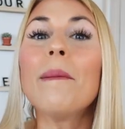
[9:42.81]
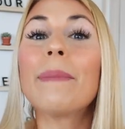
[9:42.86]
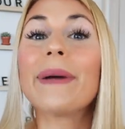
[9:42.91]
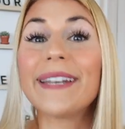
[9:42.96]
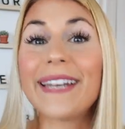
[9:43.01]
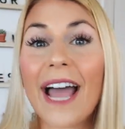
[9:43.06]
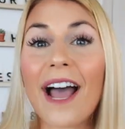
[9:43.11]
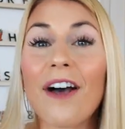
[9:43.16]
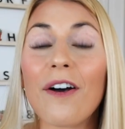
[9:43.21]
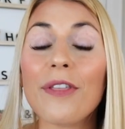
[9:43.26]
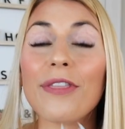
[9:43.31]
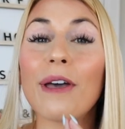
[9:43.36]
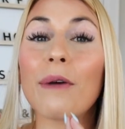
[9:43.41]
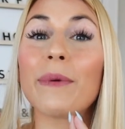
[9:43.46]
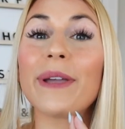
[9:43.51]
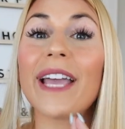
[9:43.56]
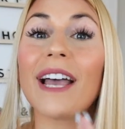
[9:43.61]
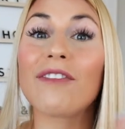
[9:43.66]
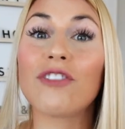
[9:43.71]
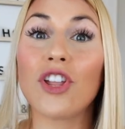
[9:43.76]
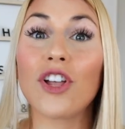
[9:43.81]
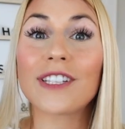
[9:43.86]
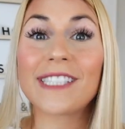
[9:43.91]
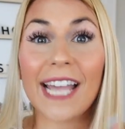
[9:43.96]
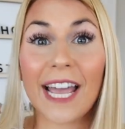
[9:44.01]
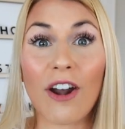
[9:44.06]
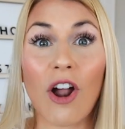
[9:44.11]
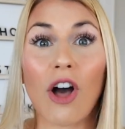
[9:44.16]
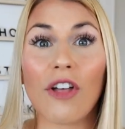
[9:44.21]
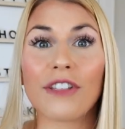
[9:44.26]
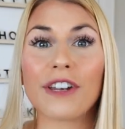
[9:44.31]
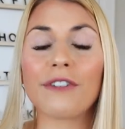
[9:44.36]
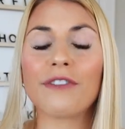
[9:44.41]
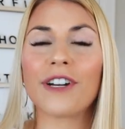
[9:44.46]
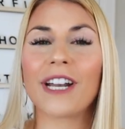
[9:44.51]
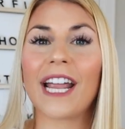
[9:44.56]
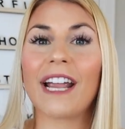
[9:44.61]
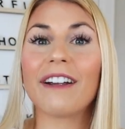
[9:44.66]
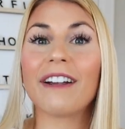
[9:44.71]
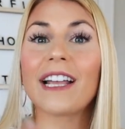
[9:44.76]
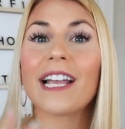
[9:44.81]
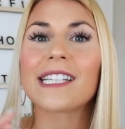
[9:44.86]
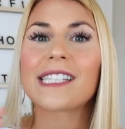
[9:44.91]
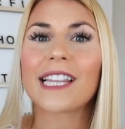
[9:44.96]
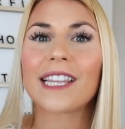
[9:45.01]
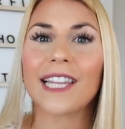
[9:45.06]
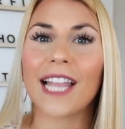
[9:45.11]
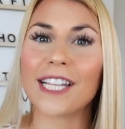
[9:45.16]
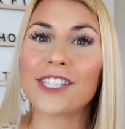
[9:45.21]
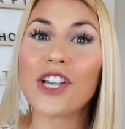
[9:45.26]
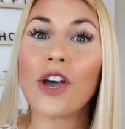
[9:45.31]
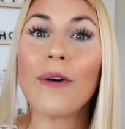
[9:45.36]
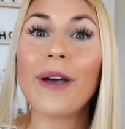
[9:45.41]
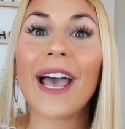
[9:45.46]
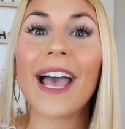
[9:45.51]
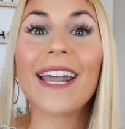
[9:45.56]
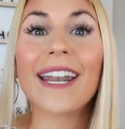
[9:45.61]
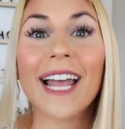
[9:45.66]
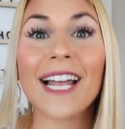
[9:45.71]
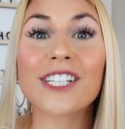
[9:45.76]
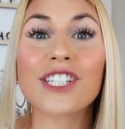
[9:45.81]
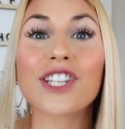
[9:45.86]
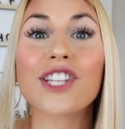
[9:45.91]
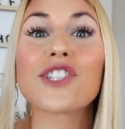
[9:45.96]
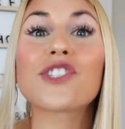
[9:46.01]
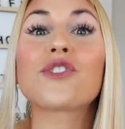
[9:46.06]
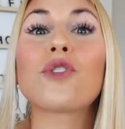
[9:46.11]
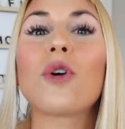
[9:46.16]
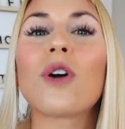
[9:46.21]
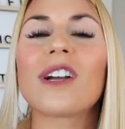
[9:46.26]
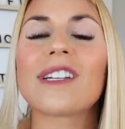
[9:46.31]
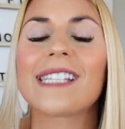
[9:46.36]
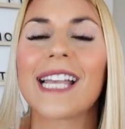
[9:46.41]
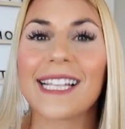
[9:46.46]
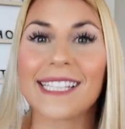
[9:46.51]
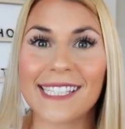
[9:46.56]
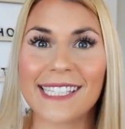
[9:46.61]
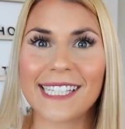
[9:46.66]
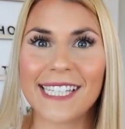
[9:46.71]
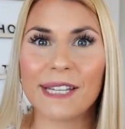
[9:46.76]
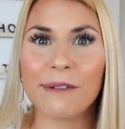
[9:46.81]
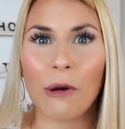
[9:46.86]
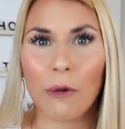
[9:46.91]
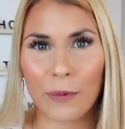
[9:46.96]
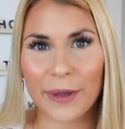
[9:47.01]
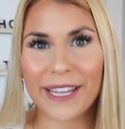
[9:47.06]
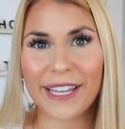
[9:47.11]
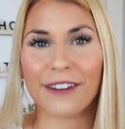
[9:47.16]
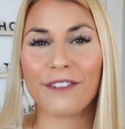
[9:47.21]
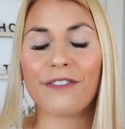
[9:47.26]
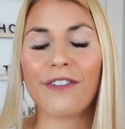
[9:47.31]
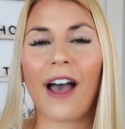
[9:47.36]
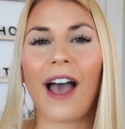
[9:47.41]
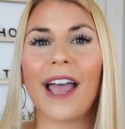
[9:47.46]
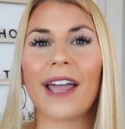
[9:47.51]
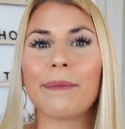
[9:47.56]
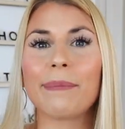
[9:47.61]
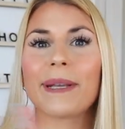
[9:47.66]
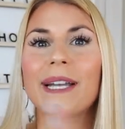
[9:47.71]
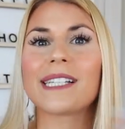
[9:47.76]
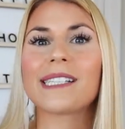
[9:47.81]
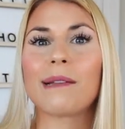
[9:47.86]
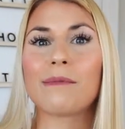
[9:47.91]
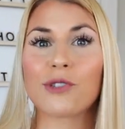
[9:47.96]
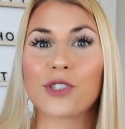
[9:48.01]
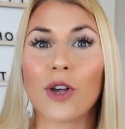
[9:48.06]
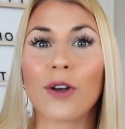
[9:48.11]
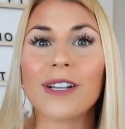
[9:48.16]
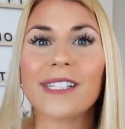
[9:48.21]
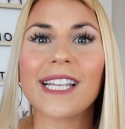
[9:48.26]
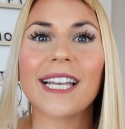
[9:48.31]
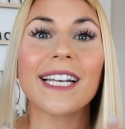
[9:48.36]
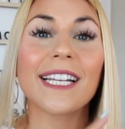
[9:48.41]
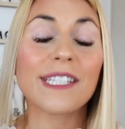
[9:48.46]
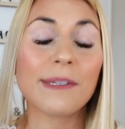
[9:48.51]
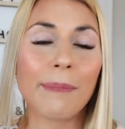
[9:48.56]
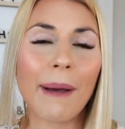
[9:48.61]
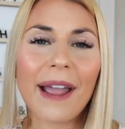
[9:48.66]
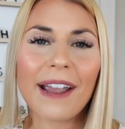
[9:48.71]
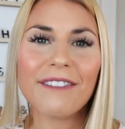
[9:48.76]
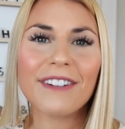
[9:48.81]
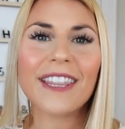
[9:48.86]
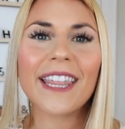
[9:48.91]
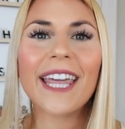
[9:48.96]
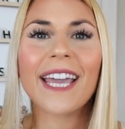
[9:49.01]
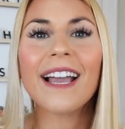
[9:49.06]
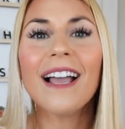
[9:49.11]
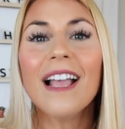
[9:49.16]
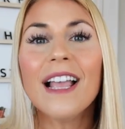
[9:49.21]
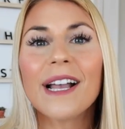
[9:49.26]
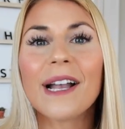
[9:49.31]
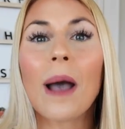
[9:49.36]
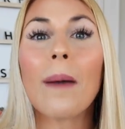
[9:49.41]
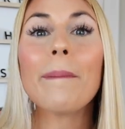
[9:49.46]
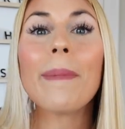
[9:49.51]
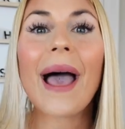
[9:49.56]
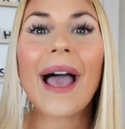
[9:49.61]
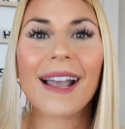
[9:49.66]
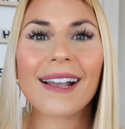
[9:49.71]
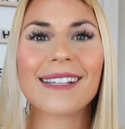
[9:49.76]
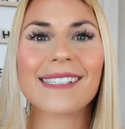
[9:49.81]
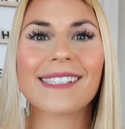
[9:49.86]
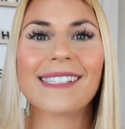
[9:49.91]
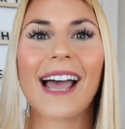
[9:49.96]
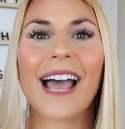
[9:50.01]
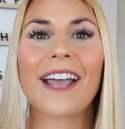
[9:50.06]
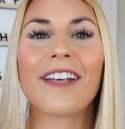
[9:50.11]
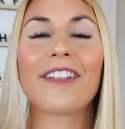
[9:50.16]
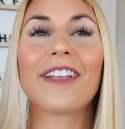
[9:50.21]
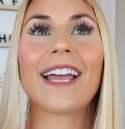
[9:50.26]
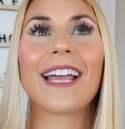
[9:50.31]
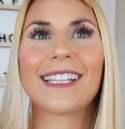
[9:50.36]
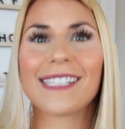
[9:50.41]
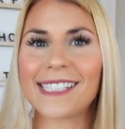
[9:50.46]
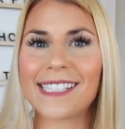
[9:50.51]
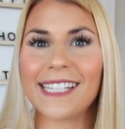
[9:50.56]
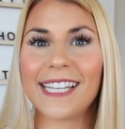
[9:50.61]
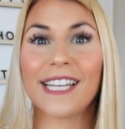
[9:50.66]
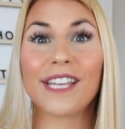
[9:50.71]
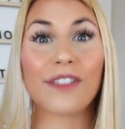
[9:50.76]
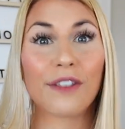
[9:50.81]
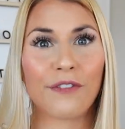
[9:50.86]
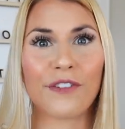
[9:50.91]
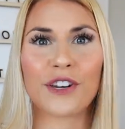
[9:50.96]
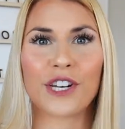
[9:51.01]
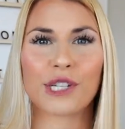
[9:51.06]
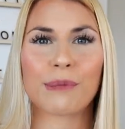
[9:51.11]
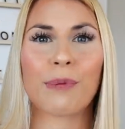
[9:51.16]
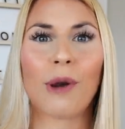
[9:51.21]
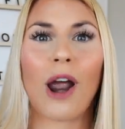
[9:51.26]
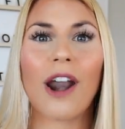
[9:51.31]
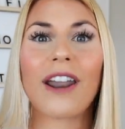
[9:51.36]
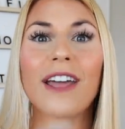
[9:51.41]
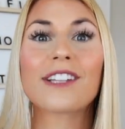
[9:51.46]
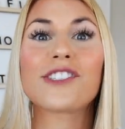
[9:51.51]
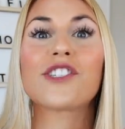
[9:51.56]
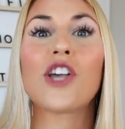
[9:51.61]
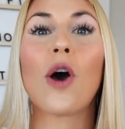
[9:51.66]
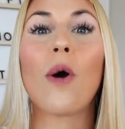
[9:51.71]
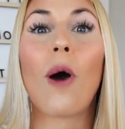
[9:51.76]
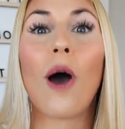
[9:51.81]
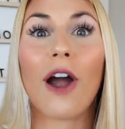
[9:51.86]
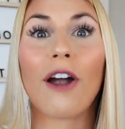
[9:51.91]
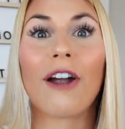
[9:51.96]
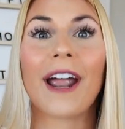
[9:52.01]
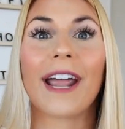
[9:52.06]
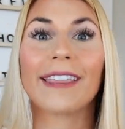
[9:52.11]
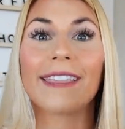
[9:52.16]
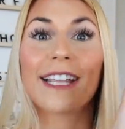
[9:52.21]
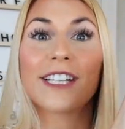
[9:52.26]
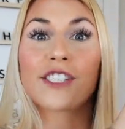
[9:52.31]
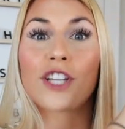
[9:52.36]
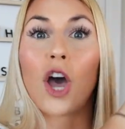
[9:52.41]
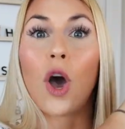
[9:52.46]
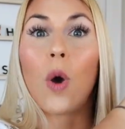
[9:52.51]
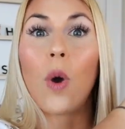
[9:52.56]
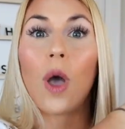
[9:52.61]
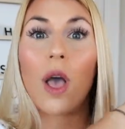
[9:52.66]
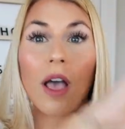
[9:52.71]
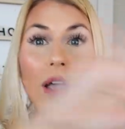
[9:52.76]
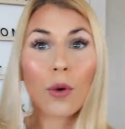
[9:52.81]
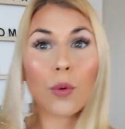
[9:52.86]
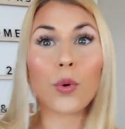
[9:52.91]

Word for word: But now that we have looked at all the different areas, let's go ahead, head to the stores and see what we can find because I'm so excited to buy everything, come back, style it, and see the finished product. So, all right, let's go.